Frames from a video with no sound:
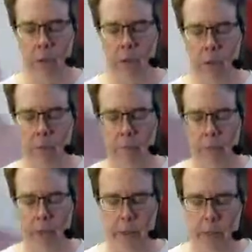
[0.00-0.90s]

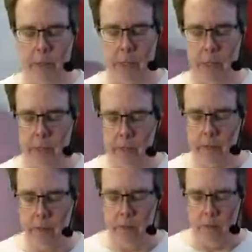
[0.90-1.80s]
Um, and
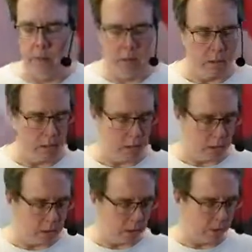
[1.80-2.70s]
these,
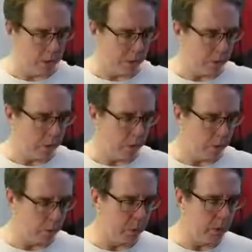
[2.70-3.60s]
along with
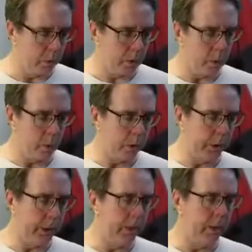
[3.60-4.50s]
those ones with the
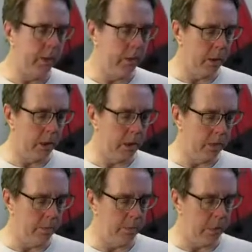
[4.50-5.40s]
holes in it,
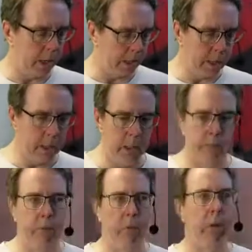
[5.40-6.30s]
um, I get
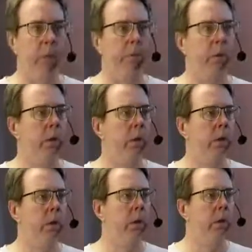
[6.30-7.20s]
from,
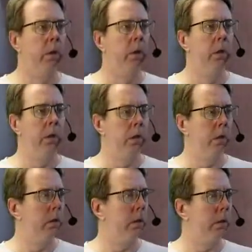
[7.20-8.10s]

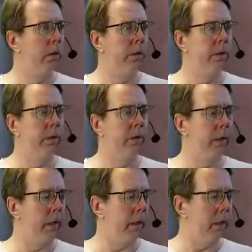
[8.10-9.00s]
let's
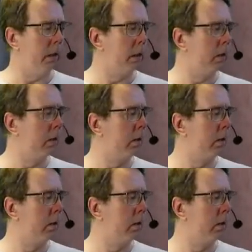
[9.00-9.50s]
see,